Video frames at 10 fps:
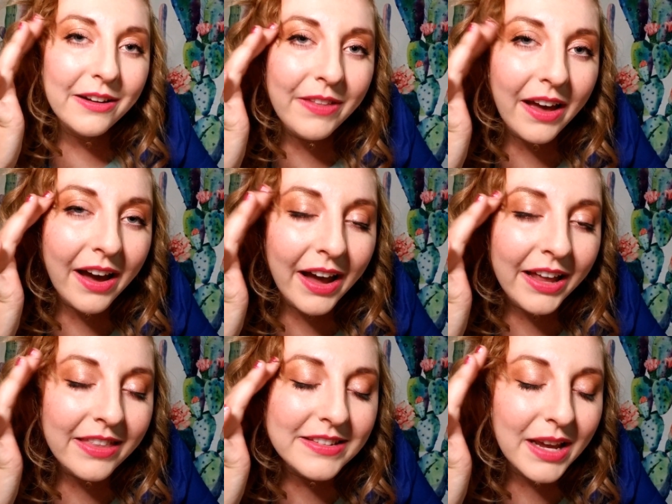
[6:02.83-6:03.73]
of the
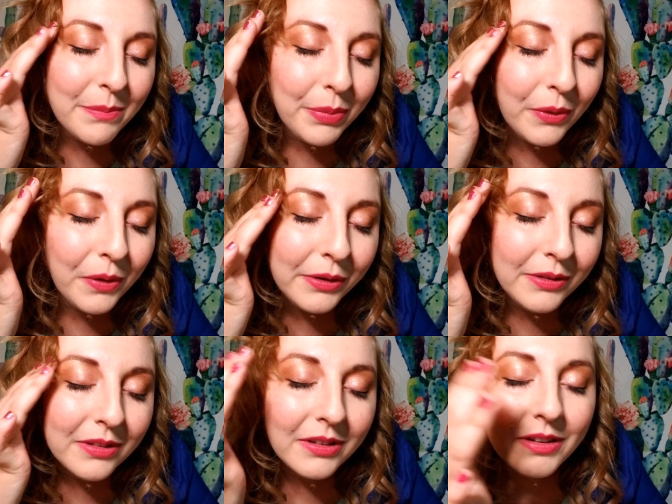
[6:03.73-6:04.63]
eye, the
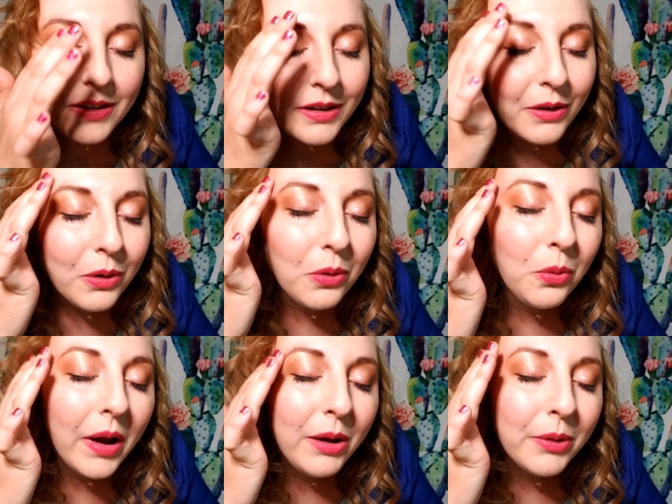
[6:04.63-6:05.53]
temple,
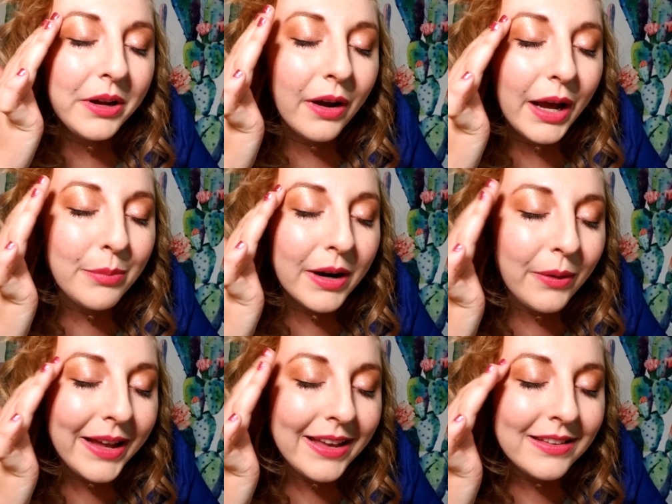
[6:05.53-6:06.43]
right where your
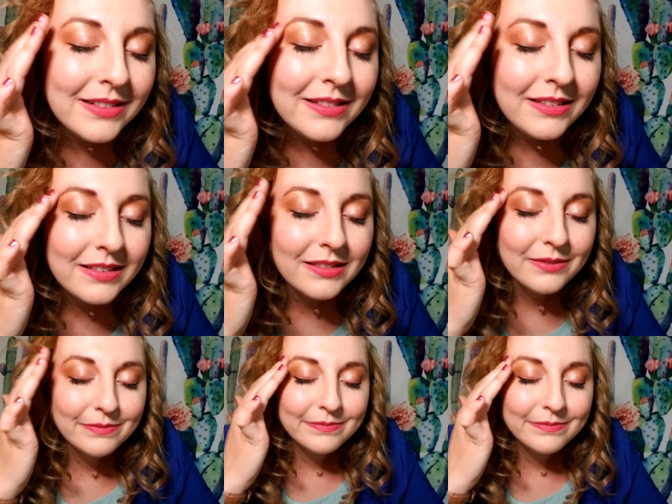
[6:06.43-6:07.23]
eyebrow ends.